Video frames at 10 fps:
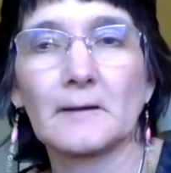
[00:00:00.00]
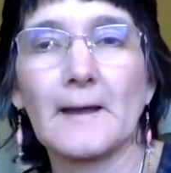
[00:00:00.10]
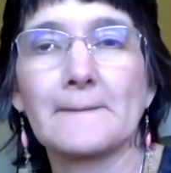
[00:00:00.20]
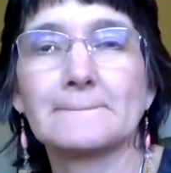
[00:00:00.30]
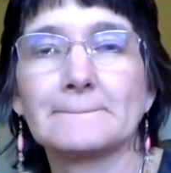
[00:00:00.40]

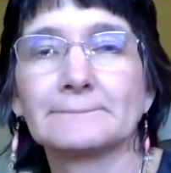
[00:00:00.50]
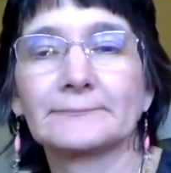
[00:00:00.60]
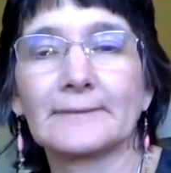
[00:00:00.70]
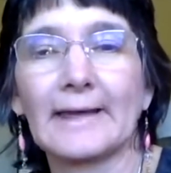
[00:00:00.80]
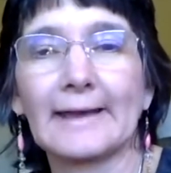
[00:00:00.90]
Okay.
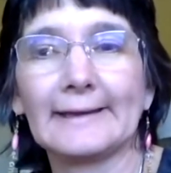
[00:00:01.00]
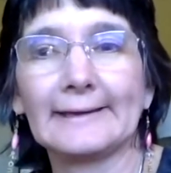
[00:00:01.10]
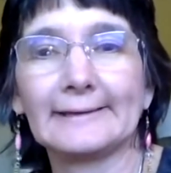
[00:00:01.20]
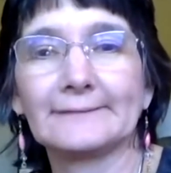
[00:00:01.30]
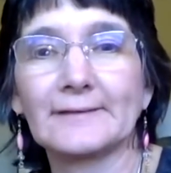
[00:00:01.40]

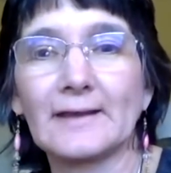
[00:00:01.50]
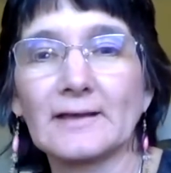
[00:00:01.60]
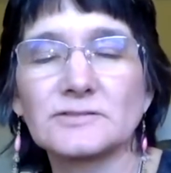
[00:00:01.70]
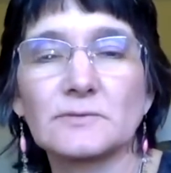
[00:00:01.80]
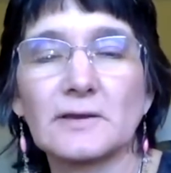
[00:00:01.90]
Anything
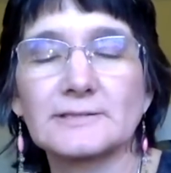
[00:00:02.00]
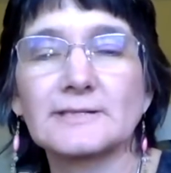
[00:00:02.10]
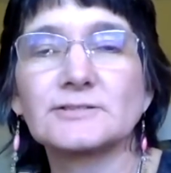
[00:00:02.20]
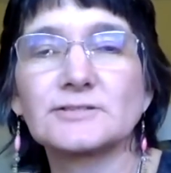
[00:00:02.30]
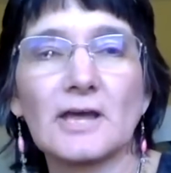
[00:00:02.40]
else? It
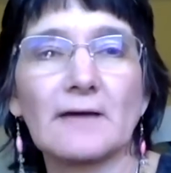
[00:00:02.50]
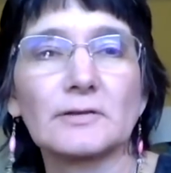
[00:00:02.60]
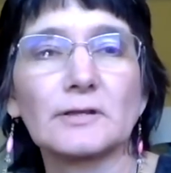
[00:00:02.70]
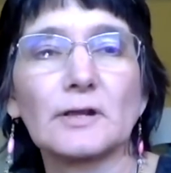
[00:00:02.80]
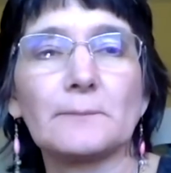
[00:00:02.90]
did have
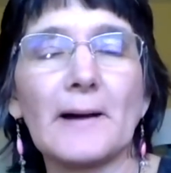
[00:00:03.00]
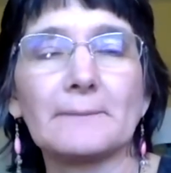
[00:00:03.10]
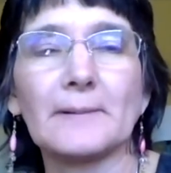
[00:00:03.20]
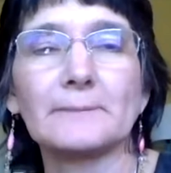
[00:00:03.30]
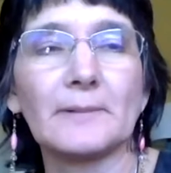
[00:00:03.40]
a little
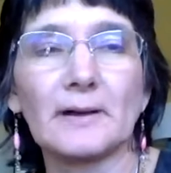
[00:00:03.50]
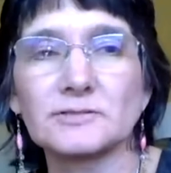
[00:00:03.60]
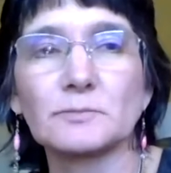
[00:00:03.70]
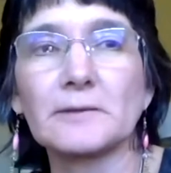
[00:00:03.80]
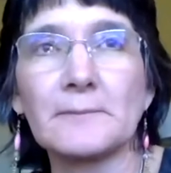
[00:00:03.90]
pop-up
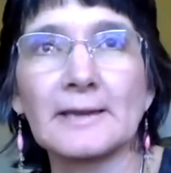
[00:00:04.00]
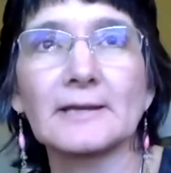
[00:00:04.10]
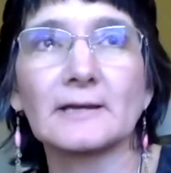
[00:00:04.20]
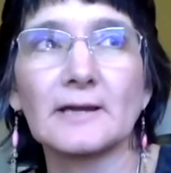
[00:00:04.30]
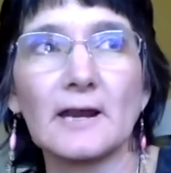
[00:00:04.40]
box. We may
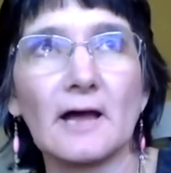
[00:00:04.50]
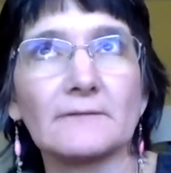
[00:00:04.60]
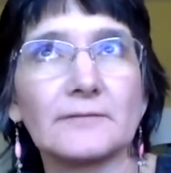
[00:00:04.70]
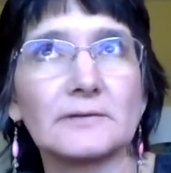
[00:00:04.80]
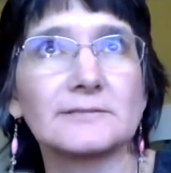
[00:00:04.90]
get cut
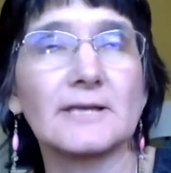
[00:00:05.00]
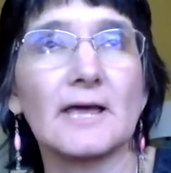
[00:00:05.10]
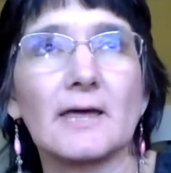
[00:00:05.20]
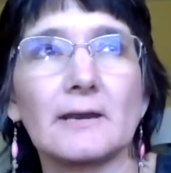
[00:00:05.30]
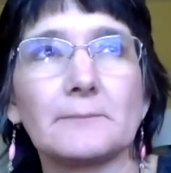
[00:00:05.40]
off. It
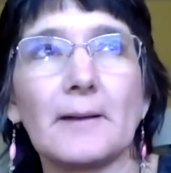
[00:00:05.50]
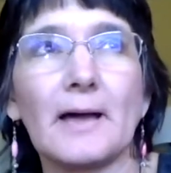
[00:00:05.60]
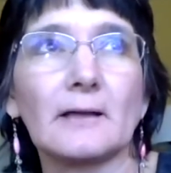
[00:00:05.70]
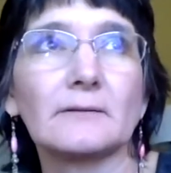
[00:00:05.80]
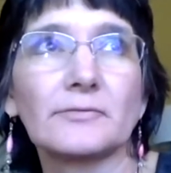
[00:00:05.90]
said
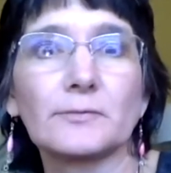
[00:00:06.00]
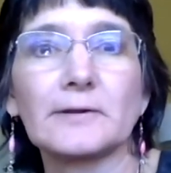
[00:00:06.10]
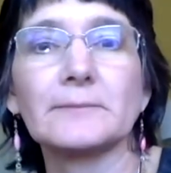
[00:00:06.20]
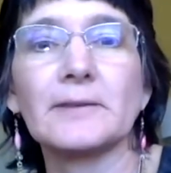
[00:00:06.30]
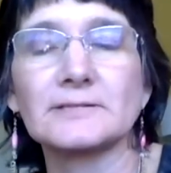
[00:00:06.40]
about
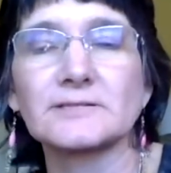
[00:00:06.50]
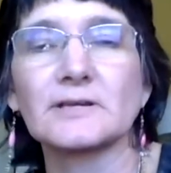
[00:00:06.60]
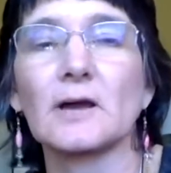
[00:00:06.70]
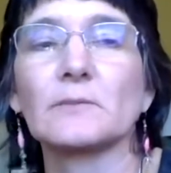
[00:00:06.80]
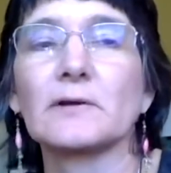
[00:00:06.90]
3 minutes
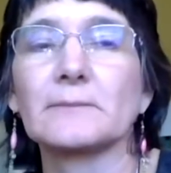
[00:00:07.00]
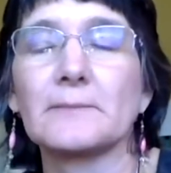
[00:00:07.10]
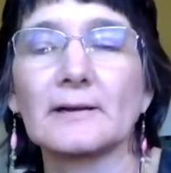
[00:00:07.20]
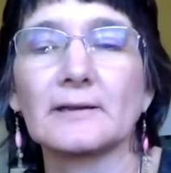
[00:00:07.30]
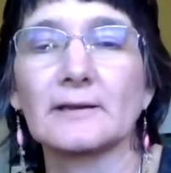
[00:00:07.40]
ago we were
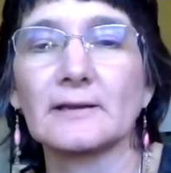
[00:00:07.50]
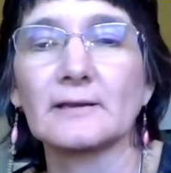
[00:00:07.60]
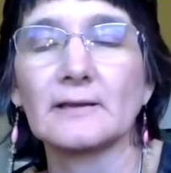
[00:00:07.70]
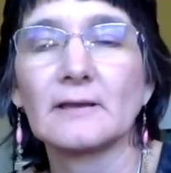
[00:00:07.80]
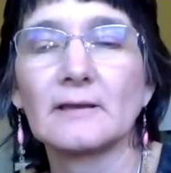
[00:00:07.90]
about going to get.